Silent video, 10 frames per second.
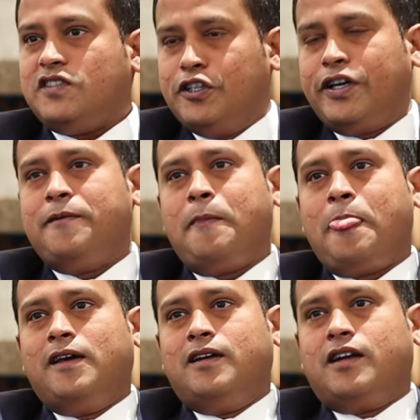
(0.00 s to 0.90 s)
Okay.
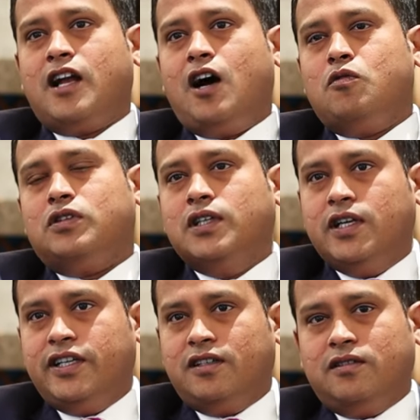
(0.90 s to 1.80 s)
Now,
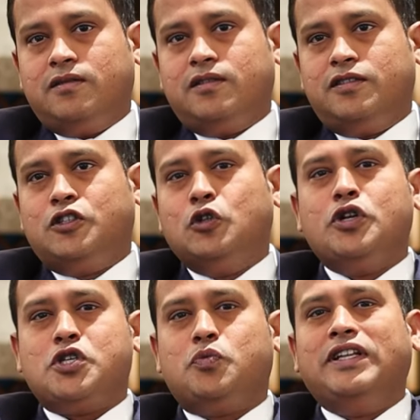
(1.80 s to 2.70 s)
earlier, the
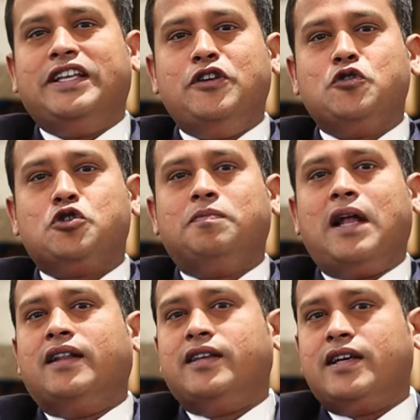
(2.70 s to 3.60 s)
tourists, when they used to
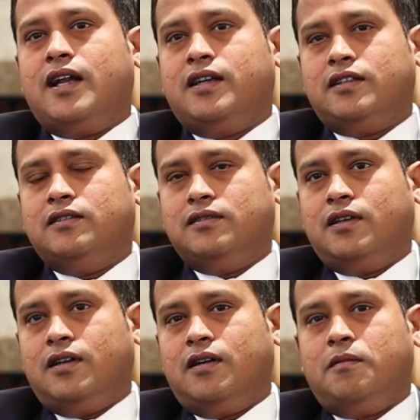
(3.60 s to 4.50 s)
plan the calendar,
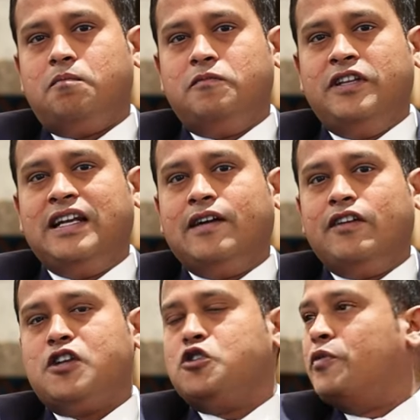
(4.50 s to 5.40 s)
they never
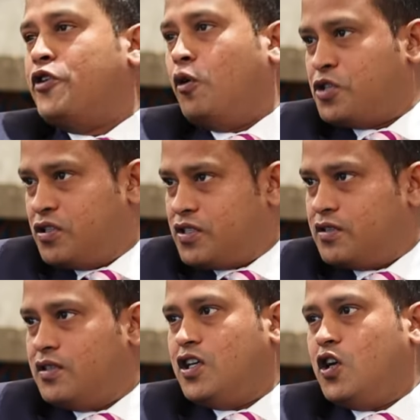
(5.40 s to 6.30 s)
had so many options.
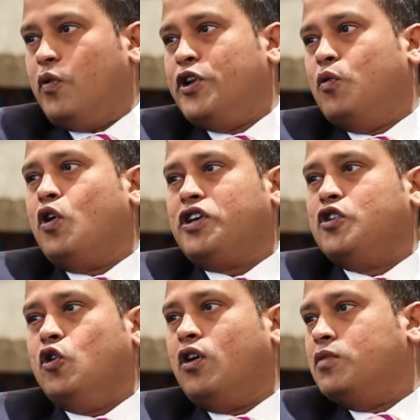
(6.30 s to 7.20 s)
When you wanted to
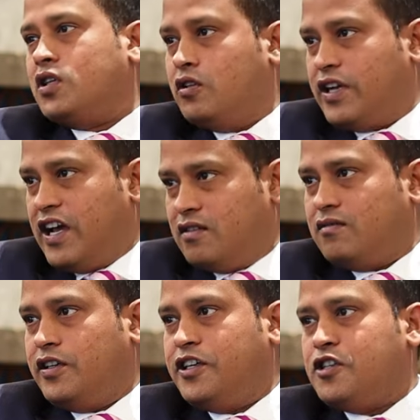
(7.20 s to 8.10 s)
go and book a hotel,
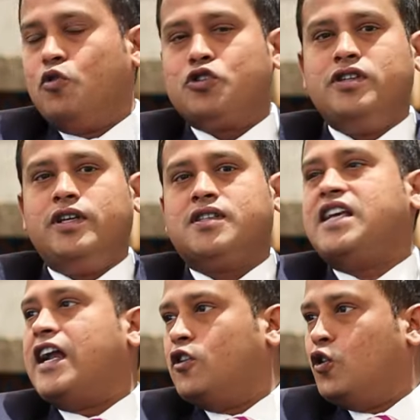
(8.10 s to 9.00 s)
it is mostly a
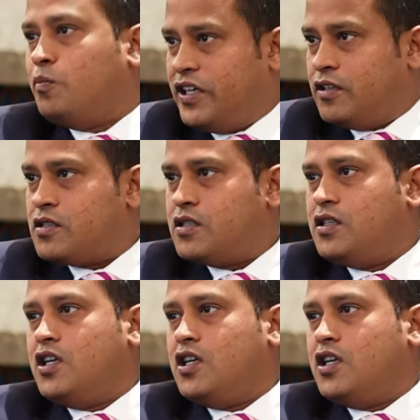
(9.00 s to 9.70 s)
standalone players.